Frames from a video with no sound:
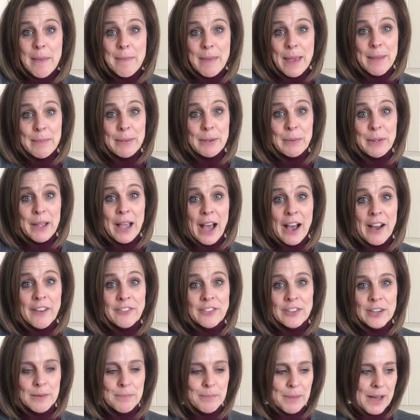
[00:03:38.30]
maybe we
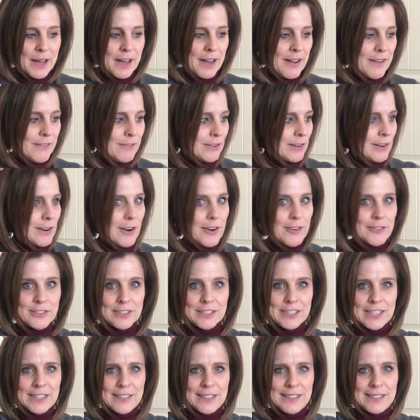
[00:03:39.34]
hover above or over
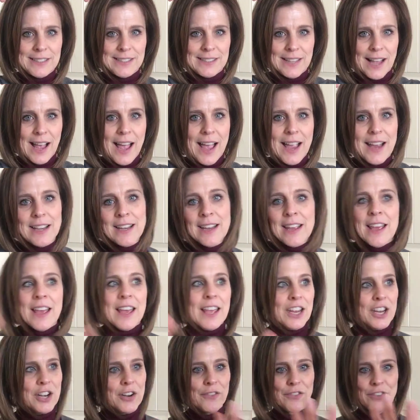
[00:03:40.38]
to the side.
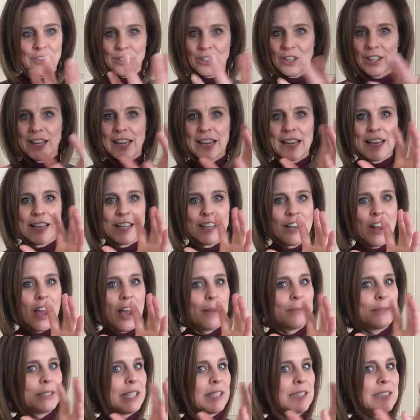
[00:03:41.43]
If you're looking at an
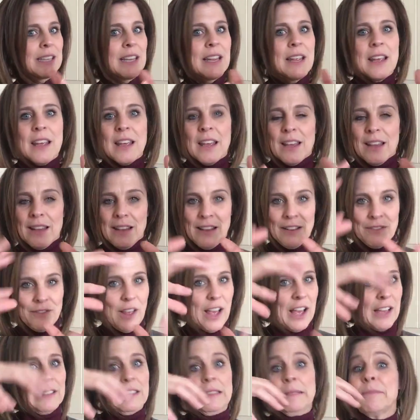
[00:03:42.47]
object,
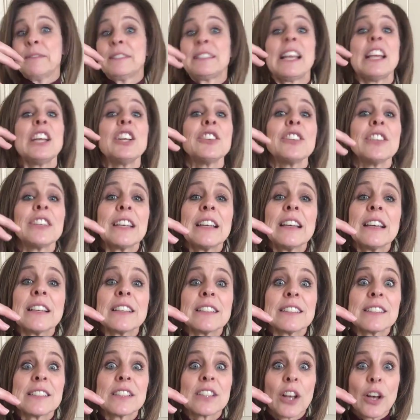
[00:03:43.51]
say you're looking at
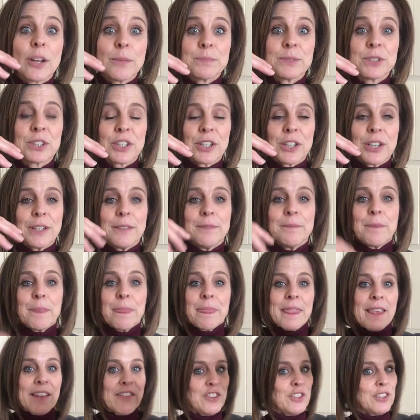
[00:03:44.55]
a sculpture,
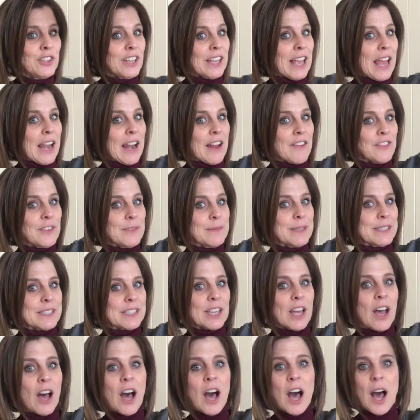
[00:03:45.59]
if you look at it from the
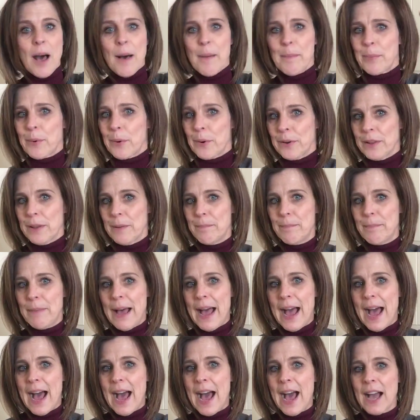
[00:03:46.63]
top or the
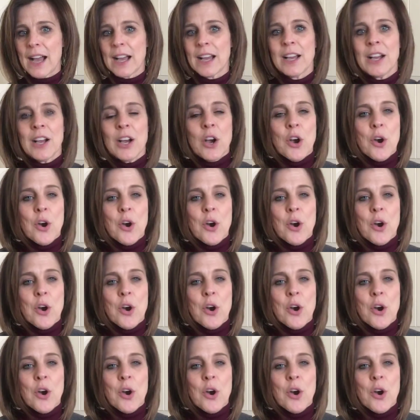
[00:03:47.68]
back